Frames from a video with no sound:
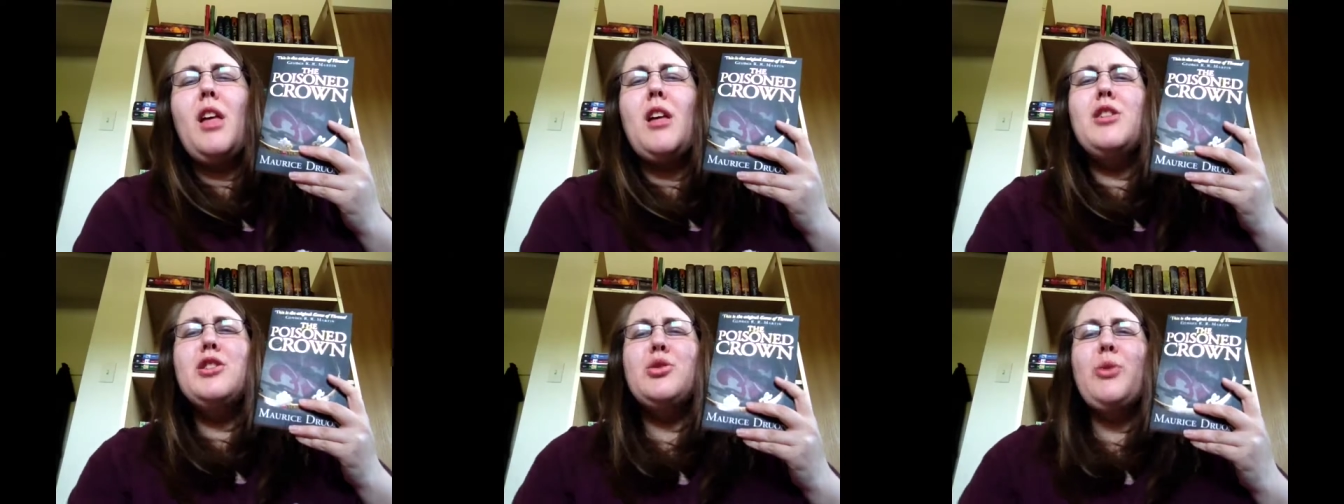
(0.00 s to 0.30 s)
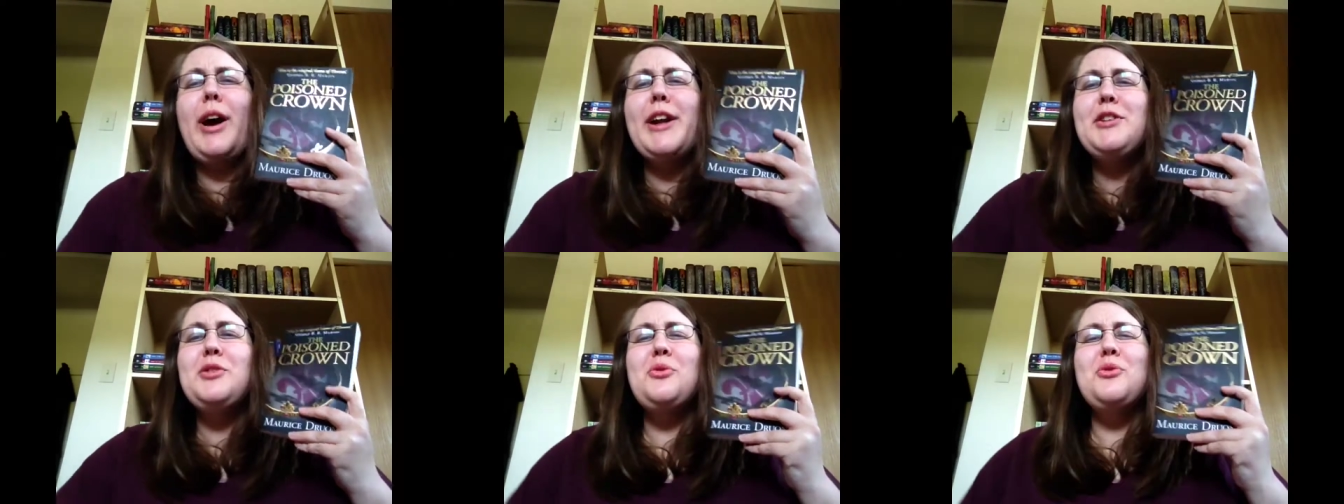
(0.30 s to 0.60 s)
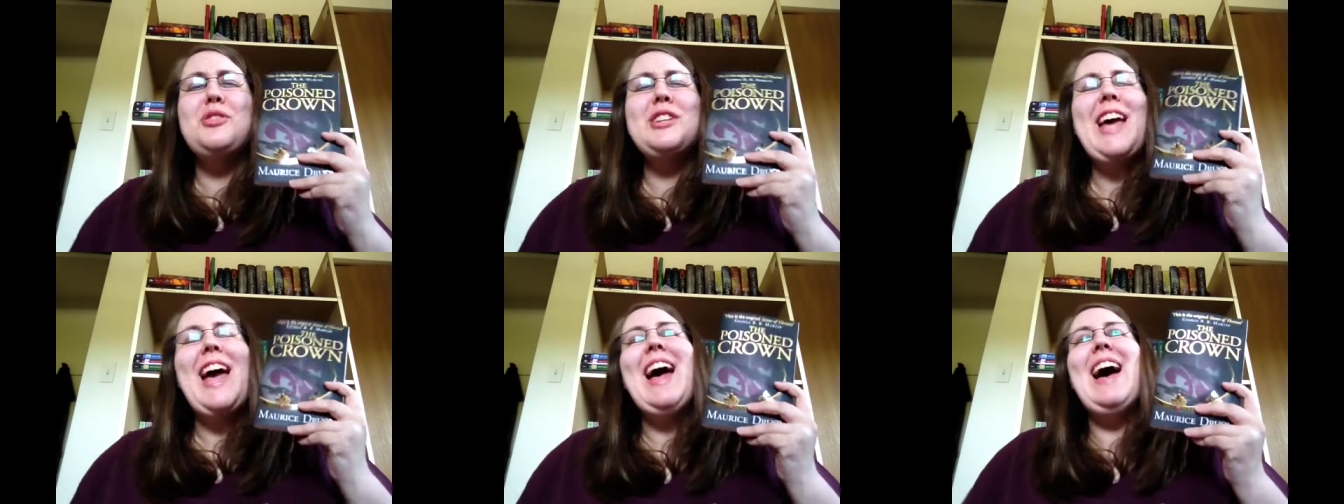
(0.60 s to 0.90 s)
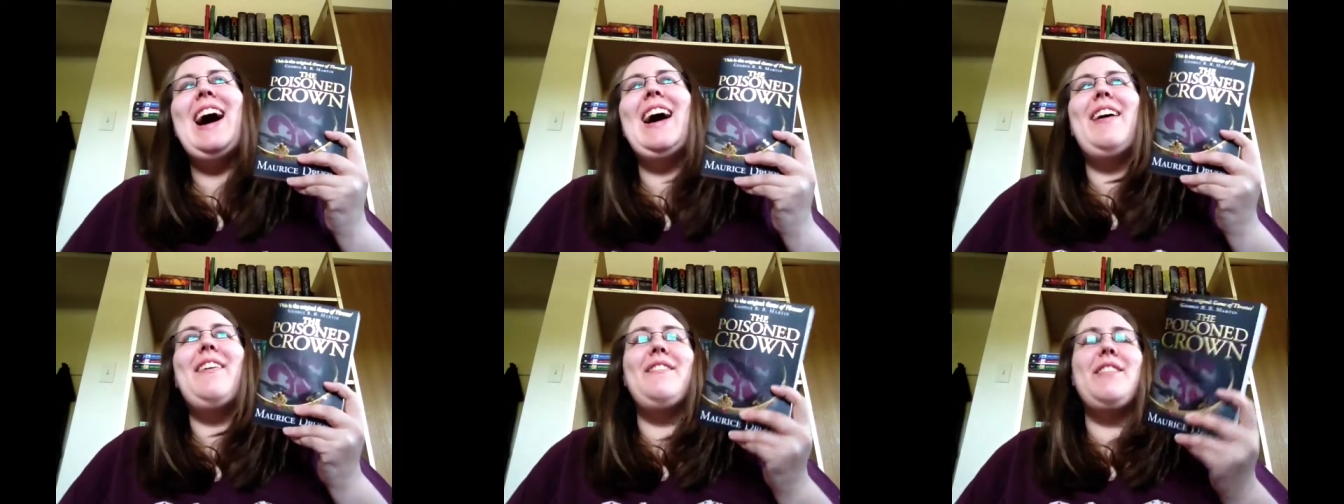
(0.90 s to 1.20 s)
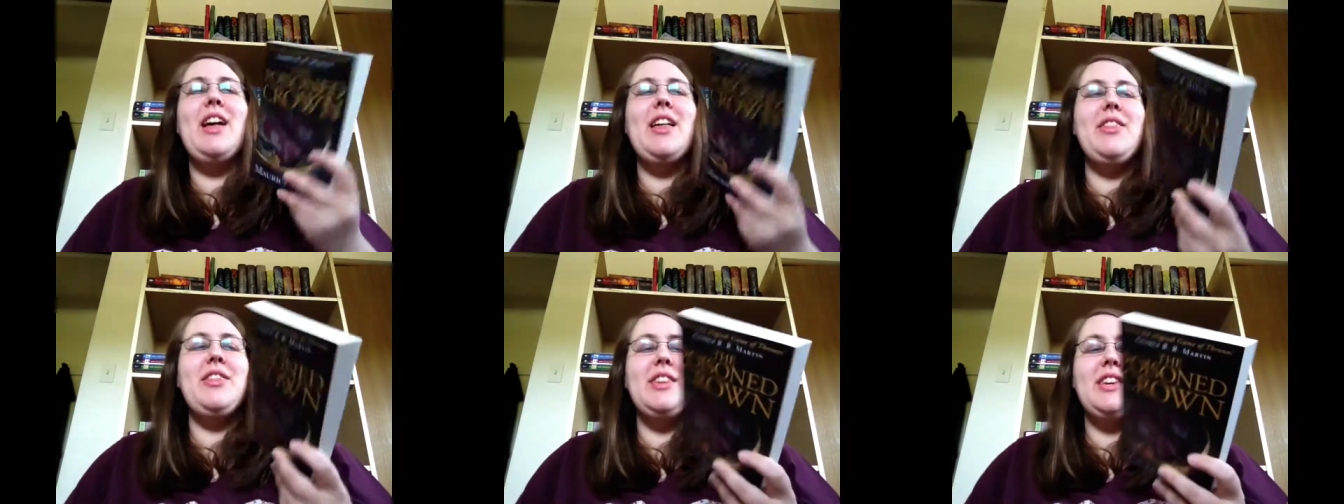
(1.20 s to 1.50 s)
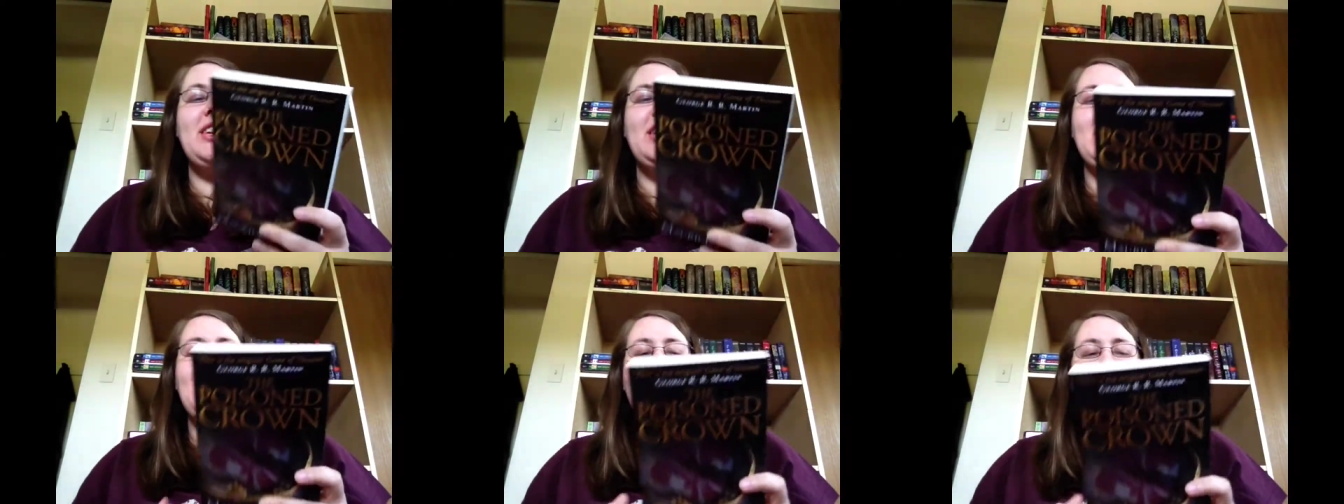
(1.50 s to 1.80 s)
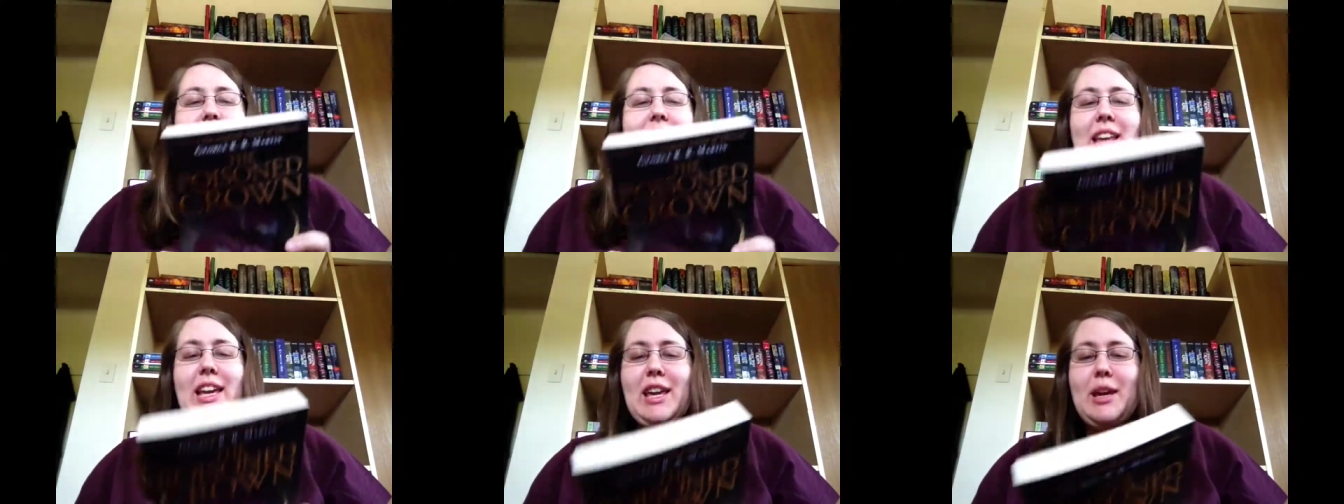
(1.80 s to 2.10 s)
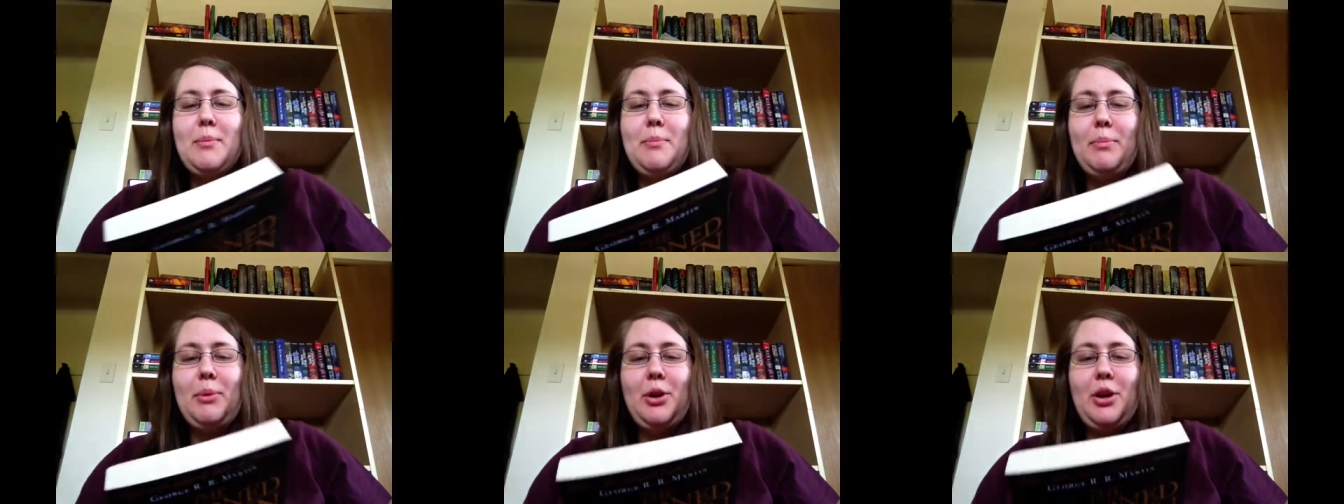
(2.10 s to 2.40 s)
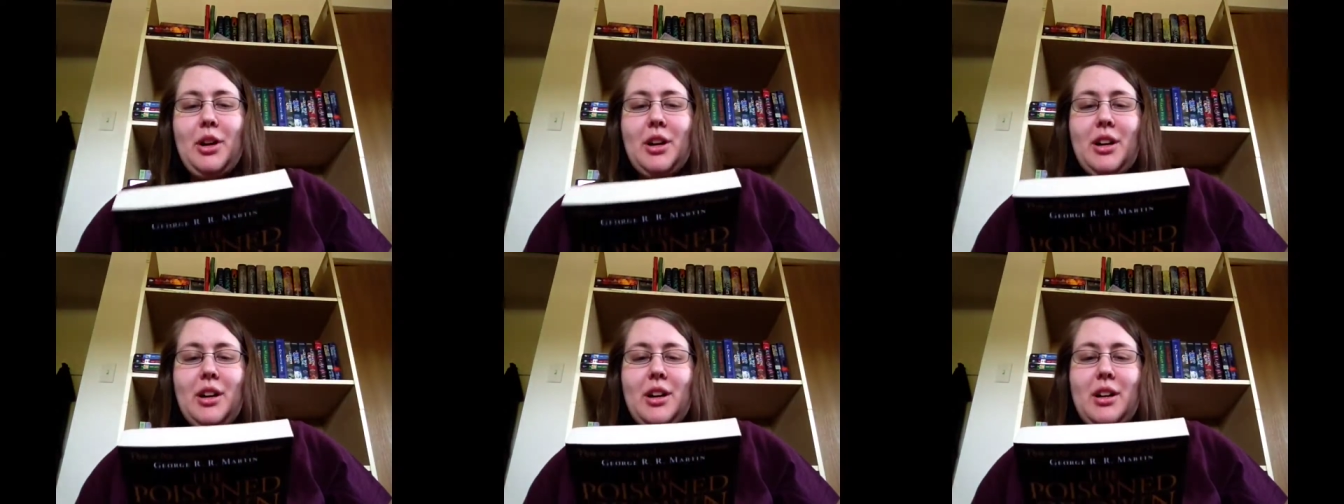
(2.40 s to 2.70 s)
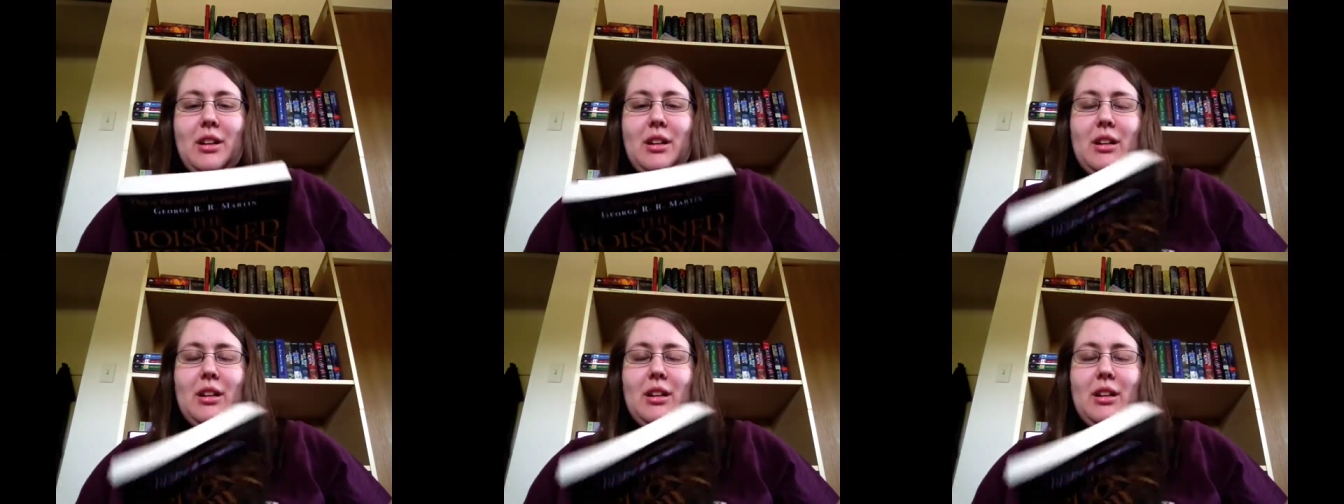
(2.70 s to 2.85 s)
So I don't have the second book